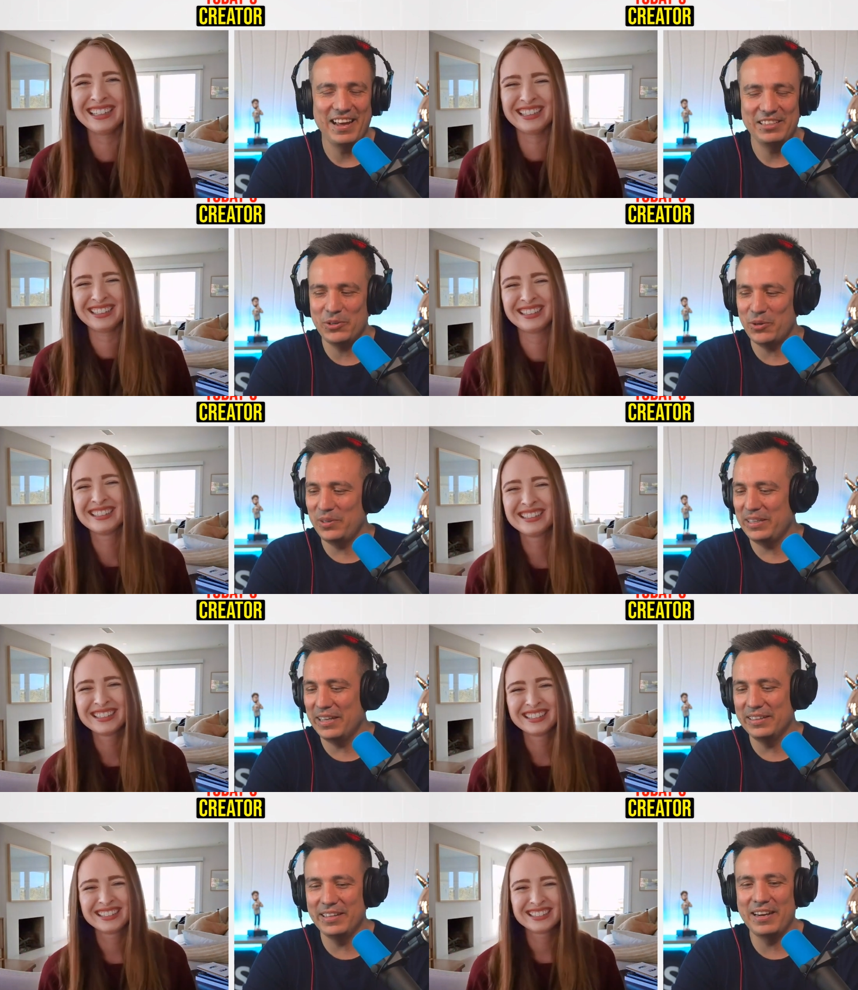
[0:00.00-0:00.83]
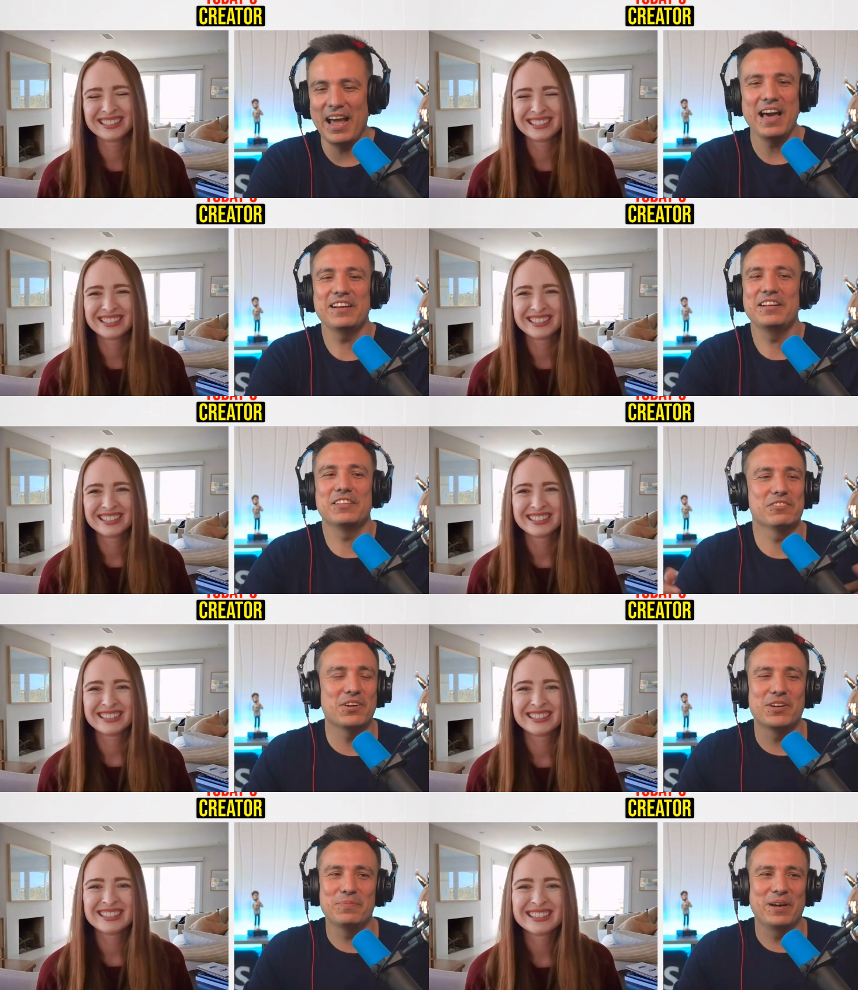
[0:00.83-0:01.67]
Speaker 1: I totally get that. I didn't need to
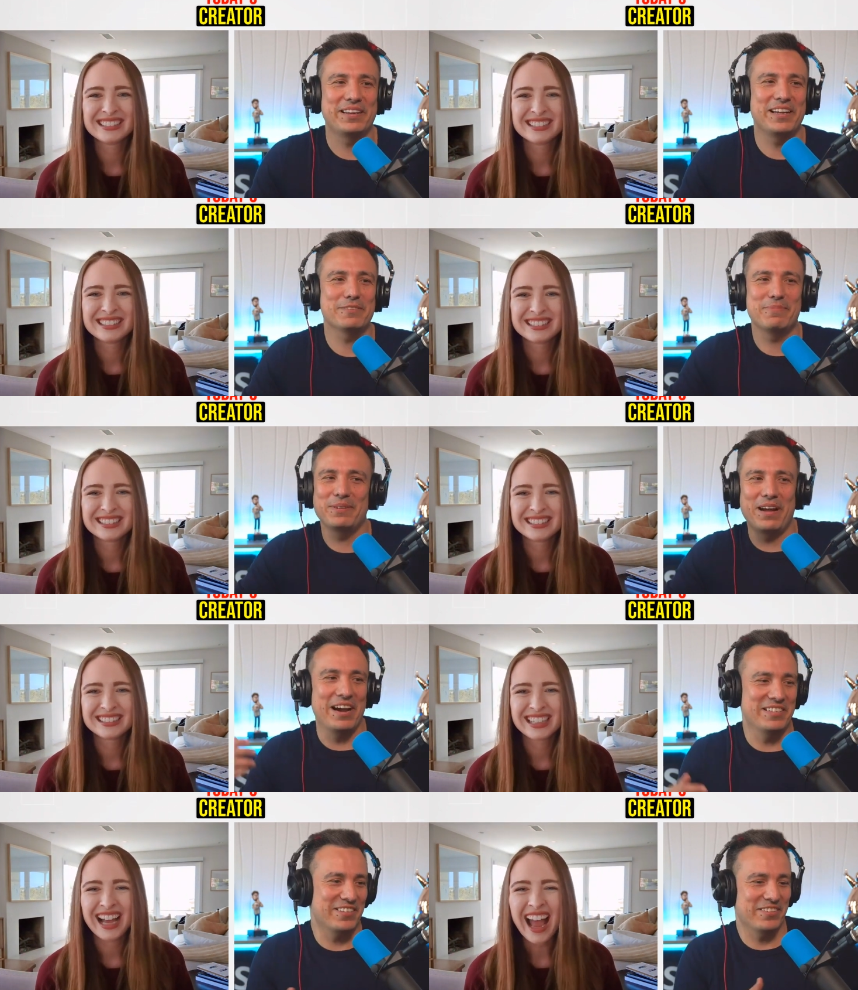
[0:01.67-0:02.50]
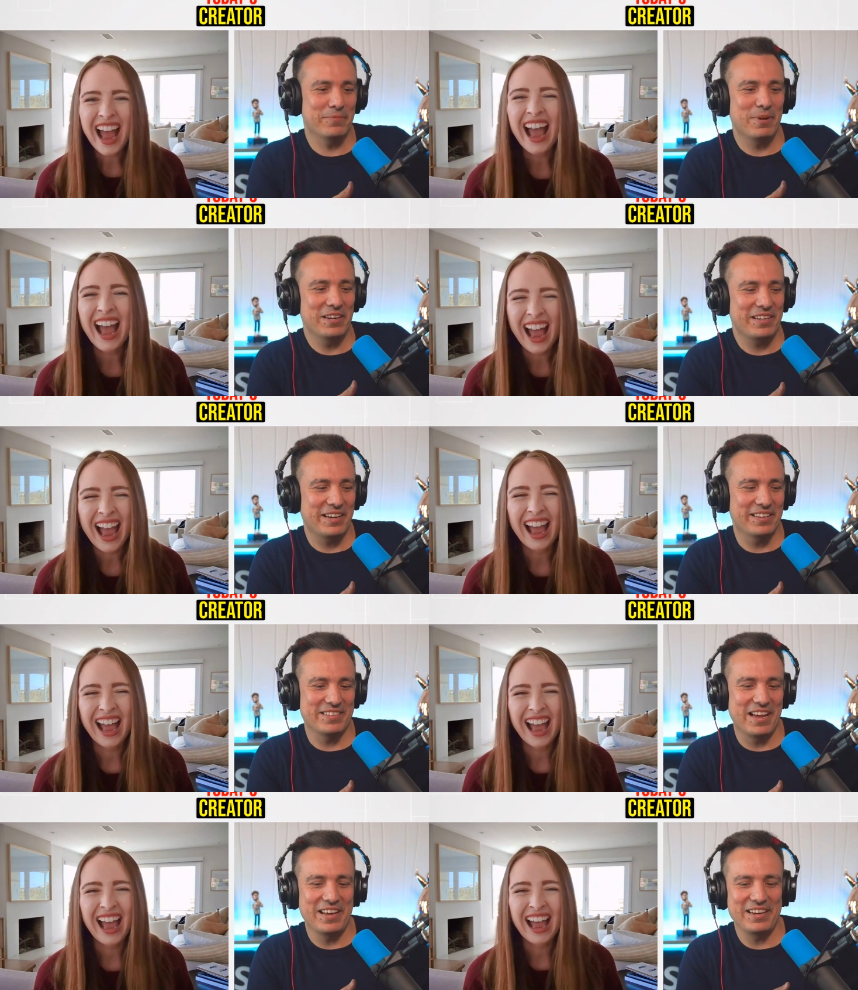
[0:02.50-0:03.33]
start a podcast, but I started a
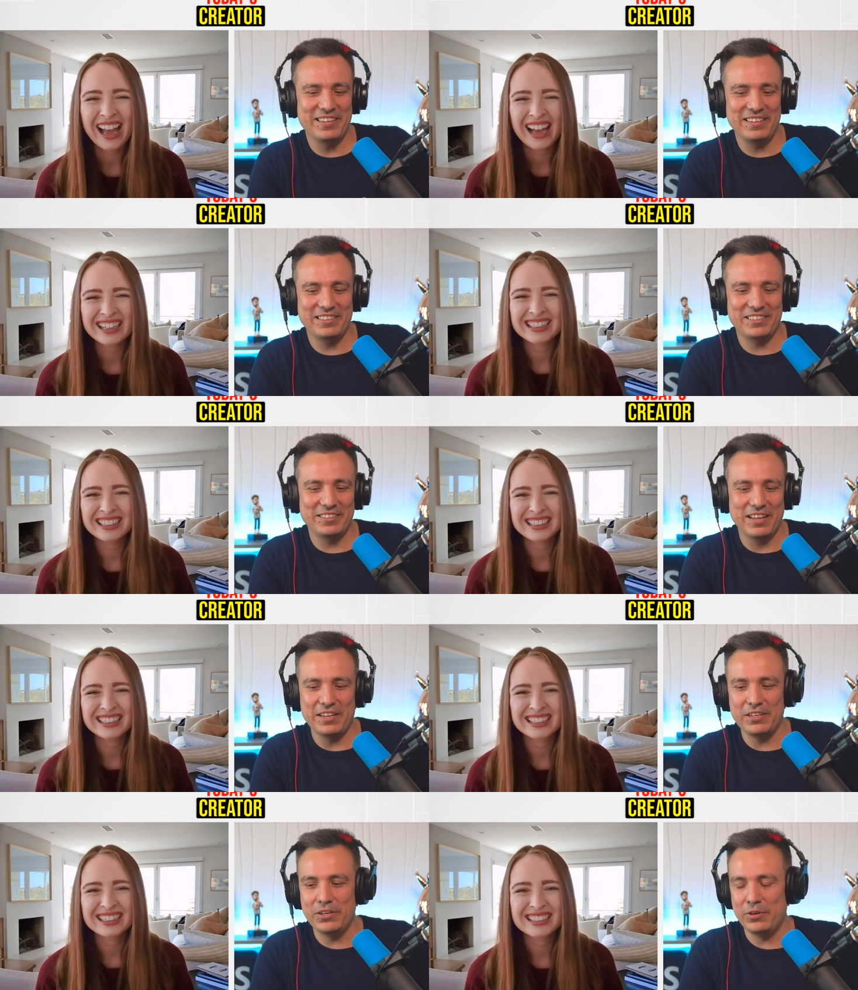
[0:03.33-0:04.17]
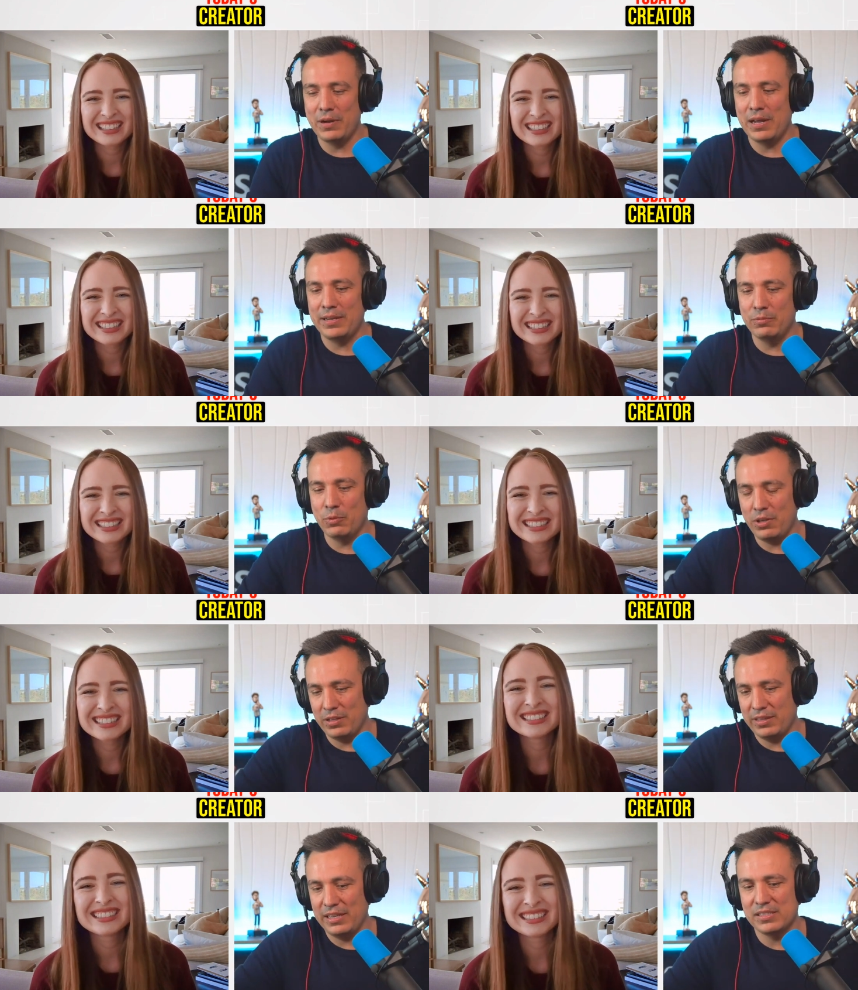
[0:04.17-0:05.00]
podcast. I didn't need to, you know,
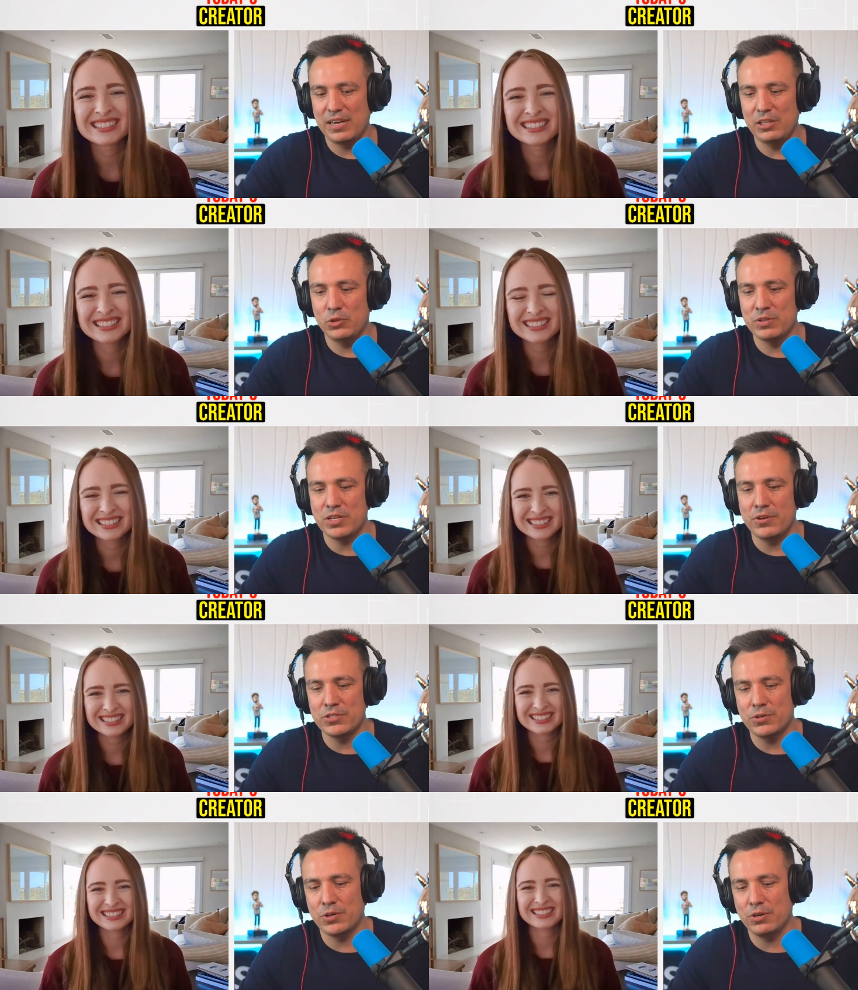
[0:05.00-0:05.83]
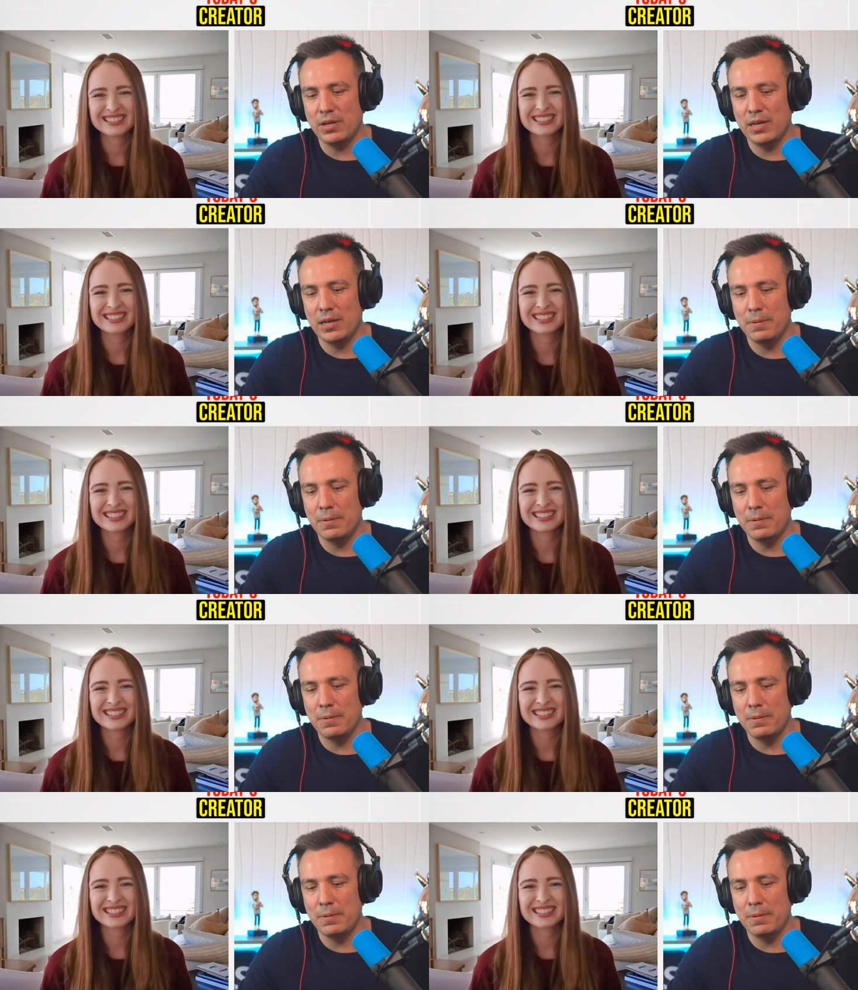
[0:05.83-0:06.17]
one of the things that I do is also,